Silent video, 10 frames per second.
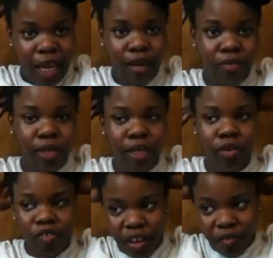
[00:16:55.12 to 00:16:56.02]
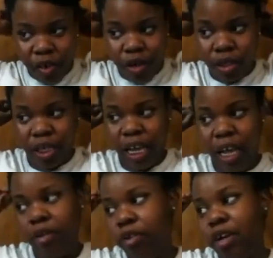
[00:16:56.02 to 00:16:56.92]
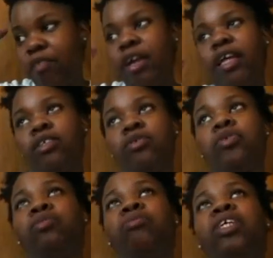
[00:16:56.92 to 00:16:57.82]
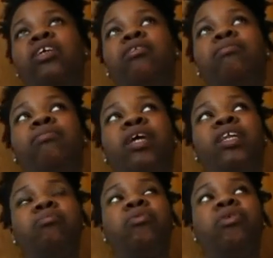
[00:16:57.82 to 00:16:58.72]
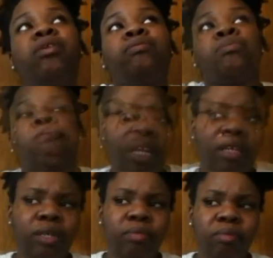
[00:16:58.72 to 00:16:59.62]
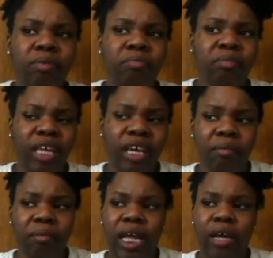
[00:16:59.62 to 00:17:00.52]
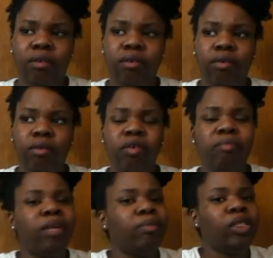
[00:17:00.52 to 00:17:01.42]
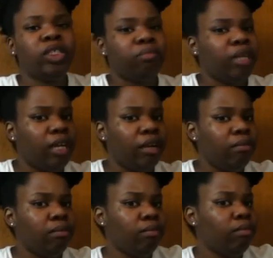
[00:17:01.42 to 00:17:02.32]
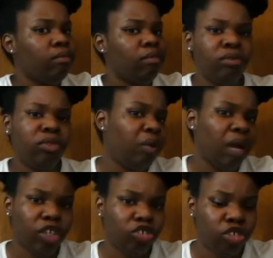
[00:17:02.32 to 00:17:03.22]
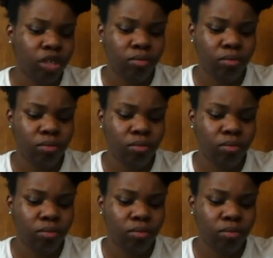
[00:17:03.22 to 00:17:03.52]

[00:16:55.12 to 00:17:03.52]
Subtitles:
I don't really know if I fall in the category of extra medium anymore. Mine just might be medium now, or maybe medium, no extra.